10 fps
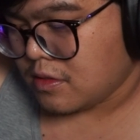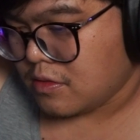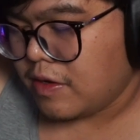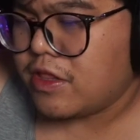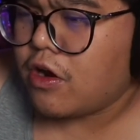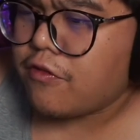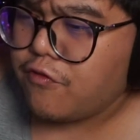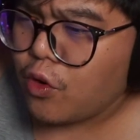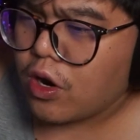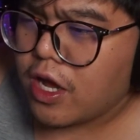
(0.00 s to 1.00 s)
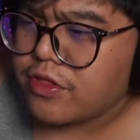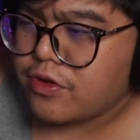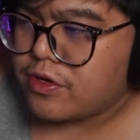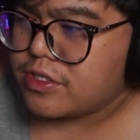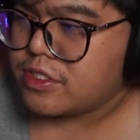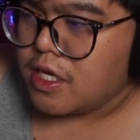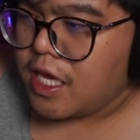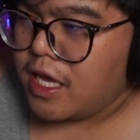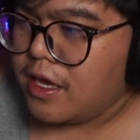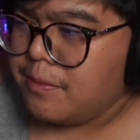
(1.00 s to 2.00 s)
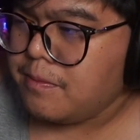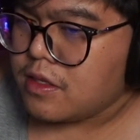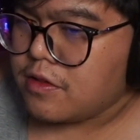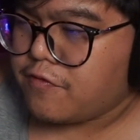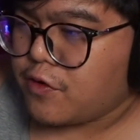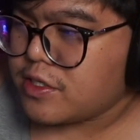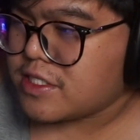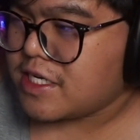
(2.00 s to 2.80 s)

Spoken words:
Wait, there are four others. Him, the first